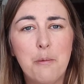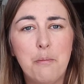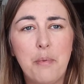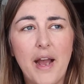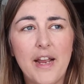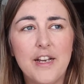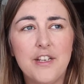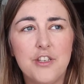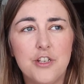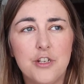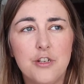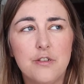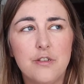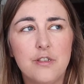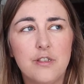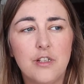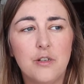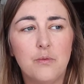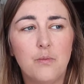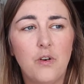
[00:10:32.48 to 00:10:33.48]
but I do
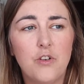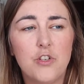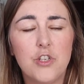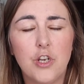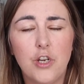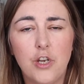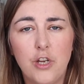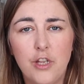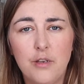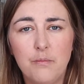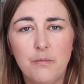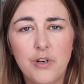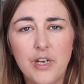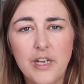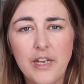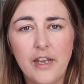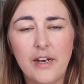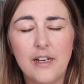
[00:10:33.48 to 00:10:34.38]
still want to earn money,